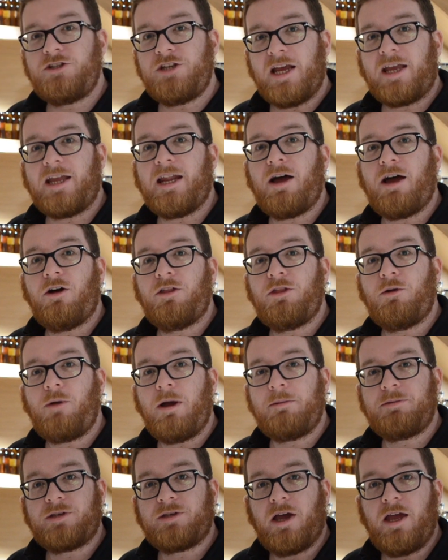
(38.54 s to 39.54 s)
Check it out on the
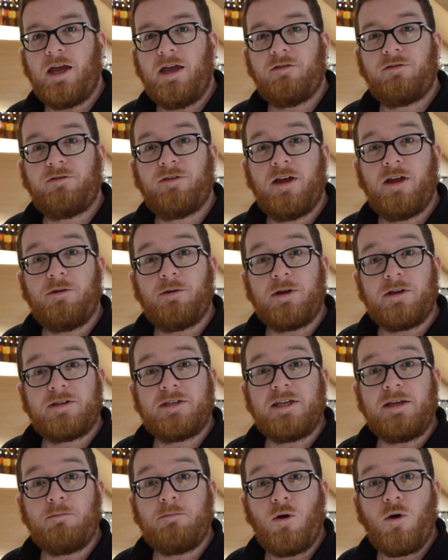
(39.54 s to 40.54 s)
website if you want to
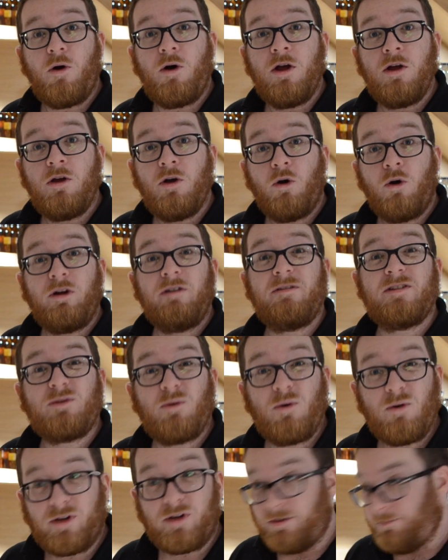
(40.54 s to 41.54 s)
see more, or even to
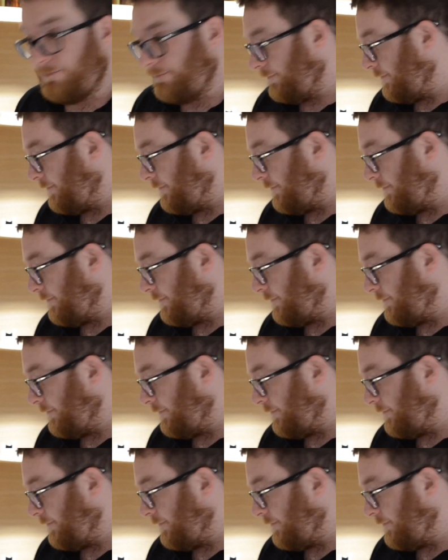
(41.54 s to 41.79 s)
order.